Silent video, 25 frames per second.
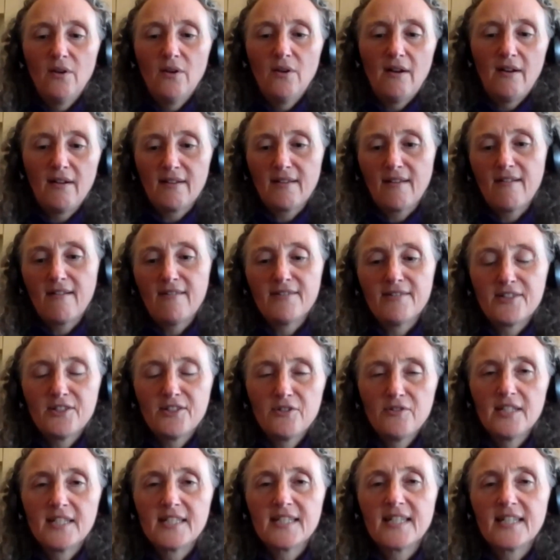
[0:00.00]
I can't
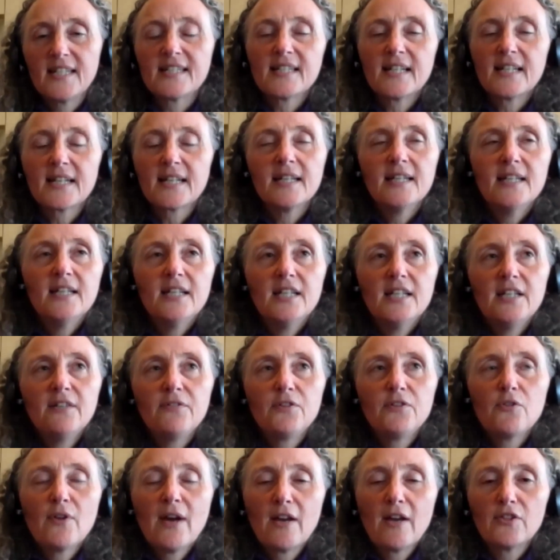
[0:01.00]
do this. It's like
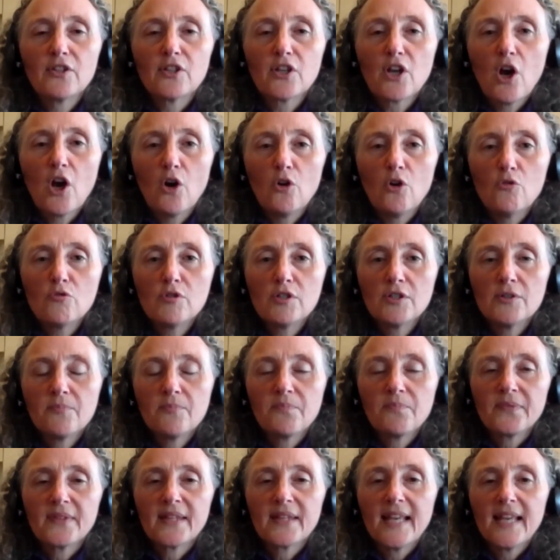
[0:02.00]
if you're out in the cold
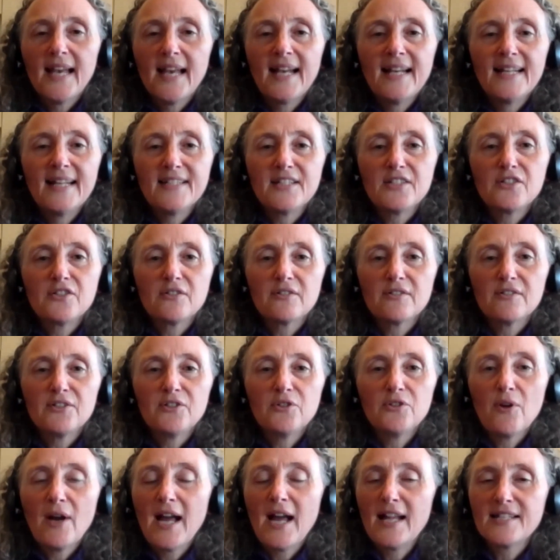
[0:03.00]
and
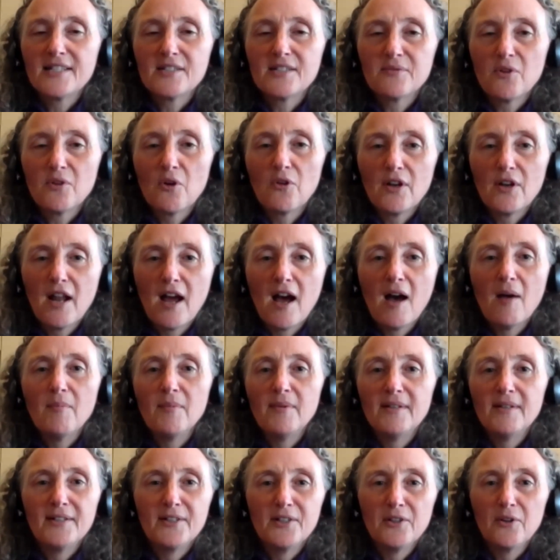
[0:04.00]
your hands have gone
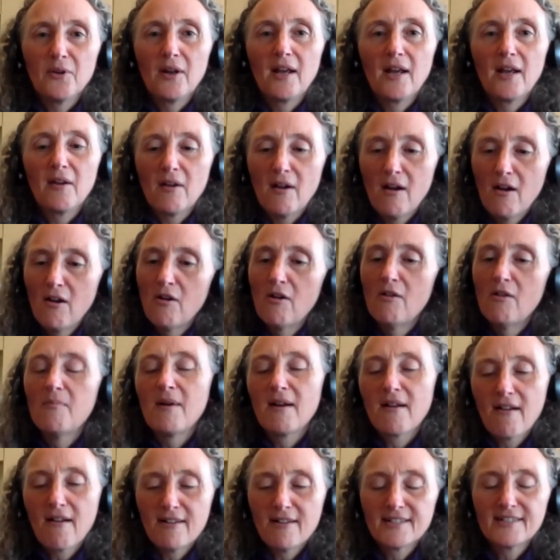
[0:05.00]
numb and you're like, oh
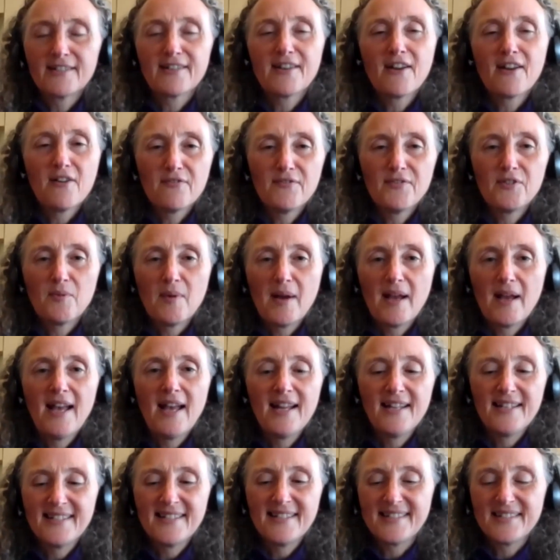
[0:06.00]
my gosh, I can't feel my
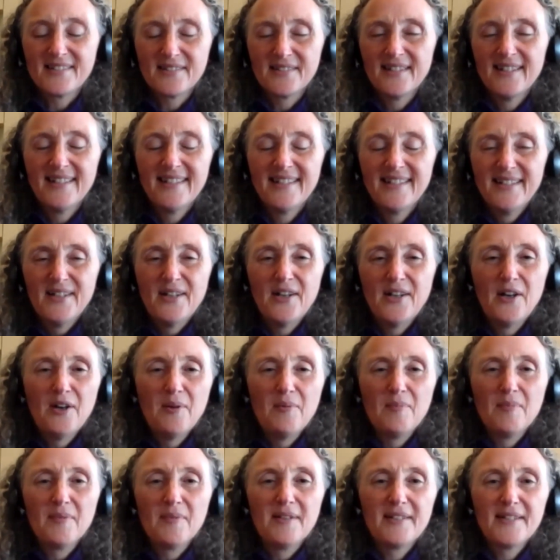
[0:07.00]
hands.
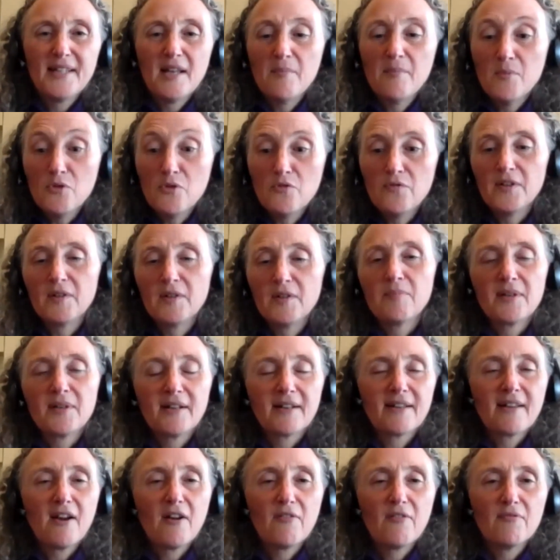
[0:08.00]
They're moving, but
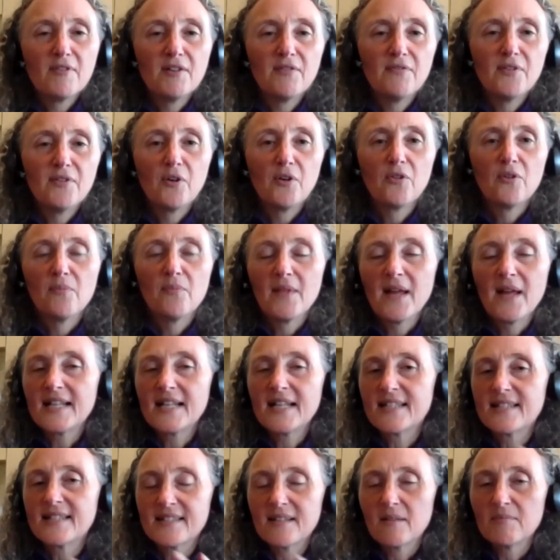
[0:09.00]
I can't really feel them. That
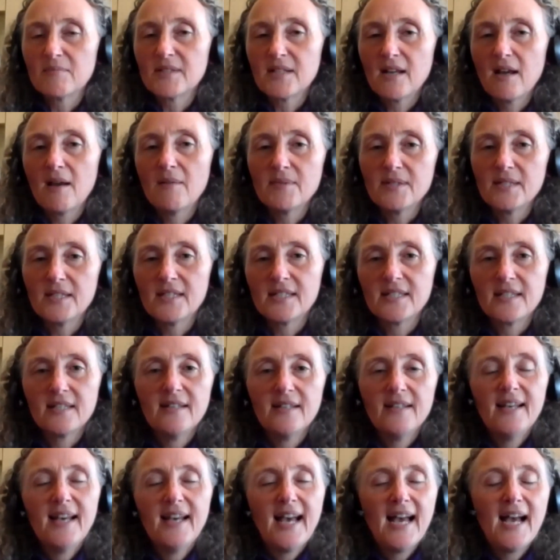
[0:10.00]
sometimes is
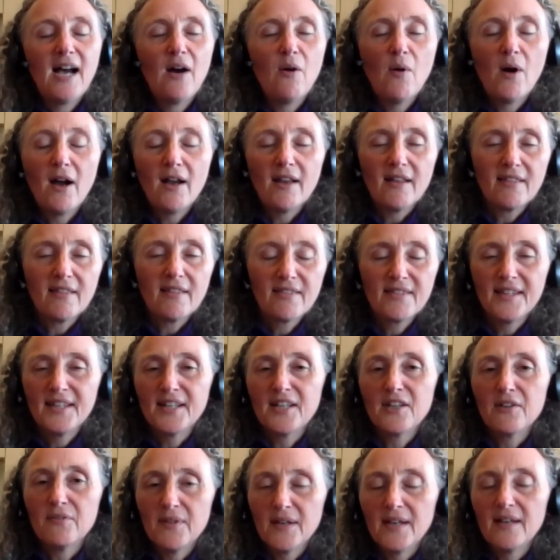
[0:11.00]
how I
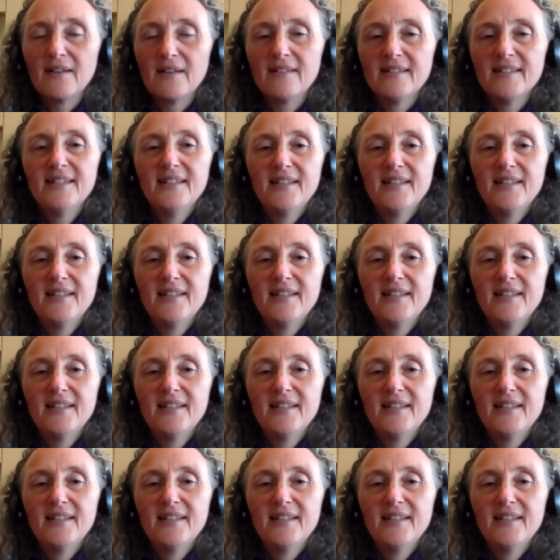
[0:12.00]
think of it.